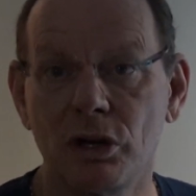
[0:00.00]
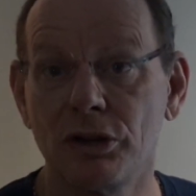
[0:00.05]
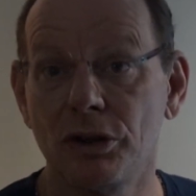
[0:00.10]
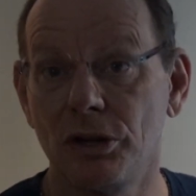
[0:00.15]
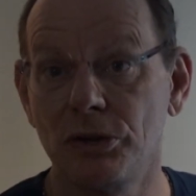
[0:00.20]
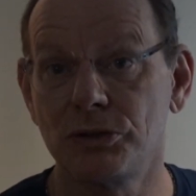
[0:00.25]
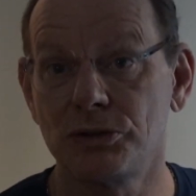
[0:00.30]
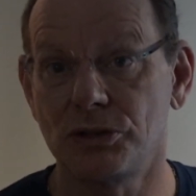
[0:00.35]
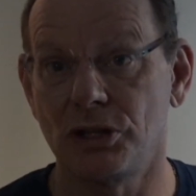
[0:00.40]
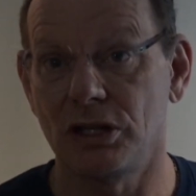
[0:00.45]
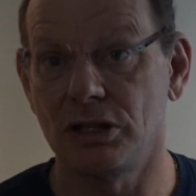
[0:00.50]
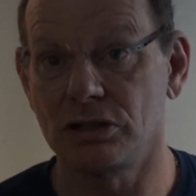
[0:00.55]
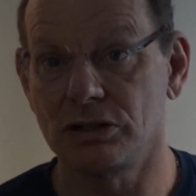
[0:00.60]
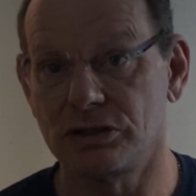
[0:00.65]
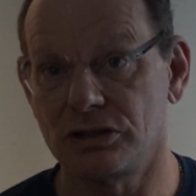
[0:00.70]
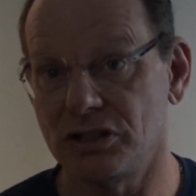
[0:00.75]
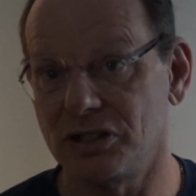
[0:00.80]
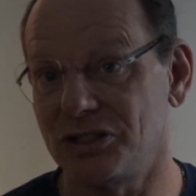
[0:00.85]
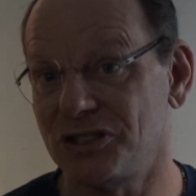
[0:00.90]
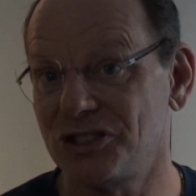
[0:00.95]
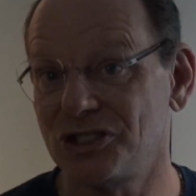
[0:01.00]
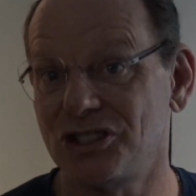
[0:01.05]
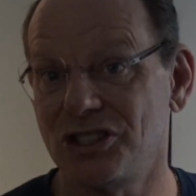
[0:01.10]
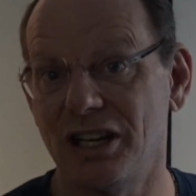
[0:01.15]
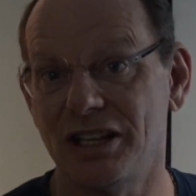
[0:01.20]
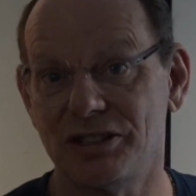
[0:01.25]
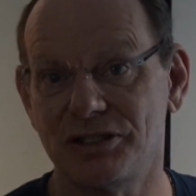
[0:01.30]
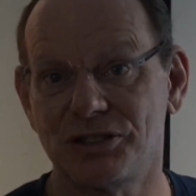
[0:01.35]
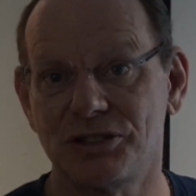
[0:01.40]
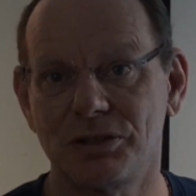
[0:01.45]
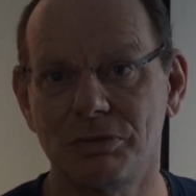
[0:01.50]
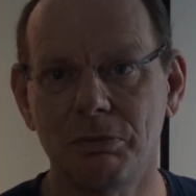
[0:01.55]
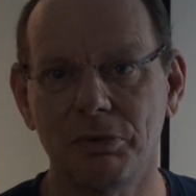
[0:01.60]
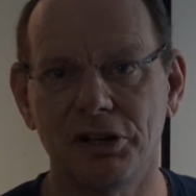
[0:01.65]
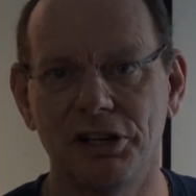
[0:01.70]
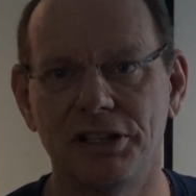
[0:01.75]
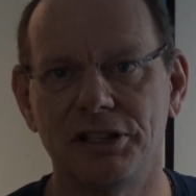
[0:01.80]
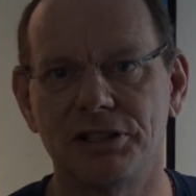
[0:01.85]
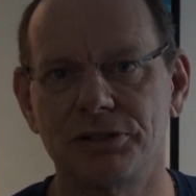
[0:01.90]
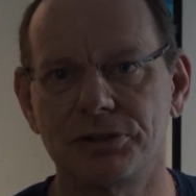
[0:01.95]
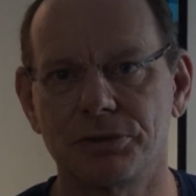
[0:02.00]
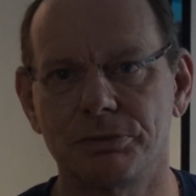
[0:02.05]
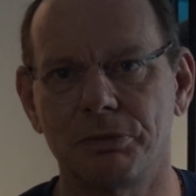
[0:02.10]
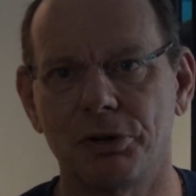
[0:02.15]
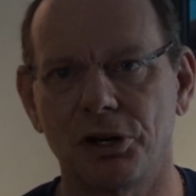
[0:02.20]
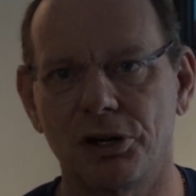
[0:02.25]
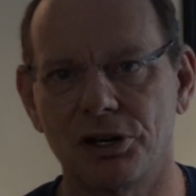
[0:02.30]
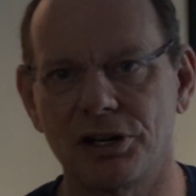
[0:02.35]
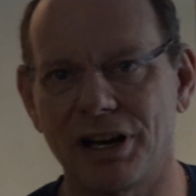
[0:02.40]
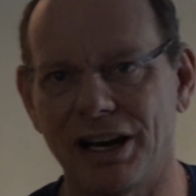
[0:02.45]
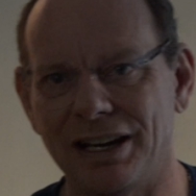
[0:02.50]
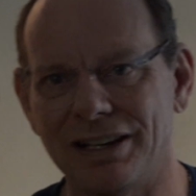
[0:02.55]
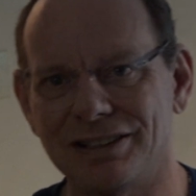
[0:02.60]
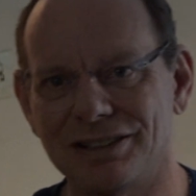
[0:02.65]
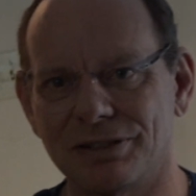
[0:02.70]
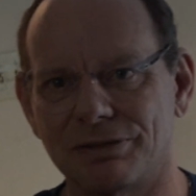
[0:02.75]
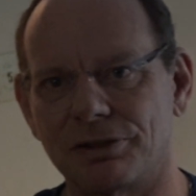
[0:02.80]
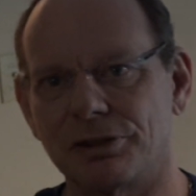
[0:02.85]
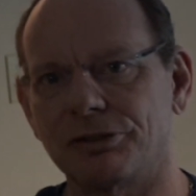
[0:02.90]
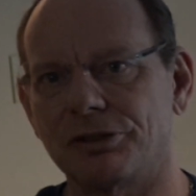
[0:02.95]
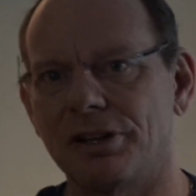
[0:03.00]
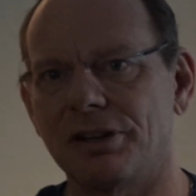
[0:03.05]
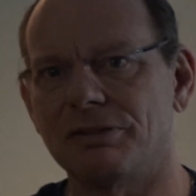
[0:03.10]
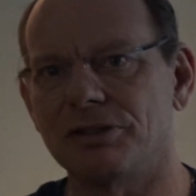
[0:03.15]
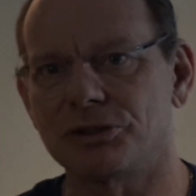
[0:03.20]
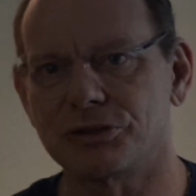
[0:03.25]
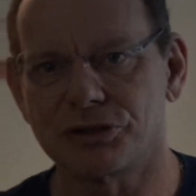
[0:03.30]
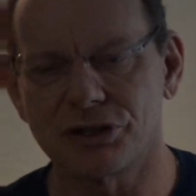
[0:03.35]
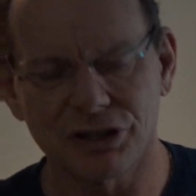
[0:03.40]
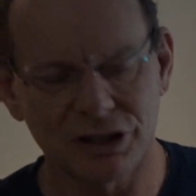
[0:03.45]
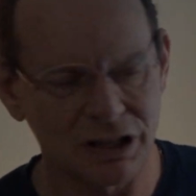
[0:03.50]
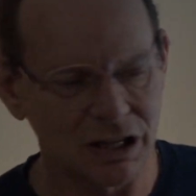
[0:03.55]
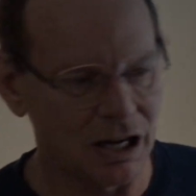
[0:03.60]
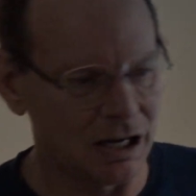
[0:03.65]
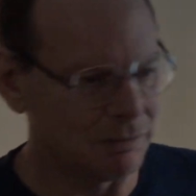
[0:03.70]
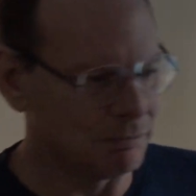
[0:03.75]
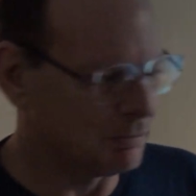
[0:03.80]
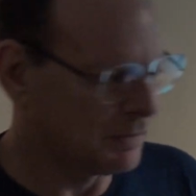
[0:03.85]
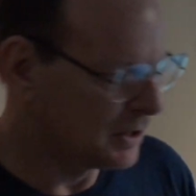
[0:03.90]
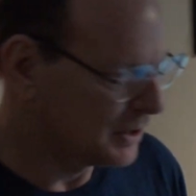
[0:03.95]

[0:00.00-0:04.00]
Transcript: of those things that sets the players apart at different levels of the game.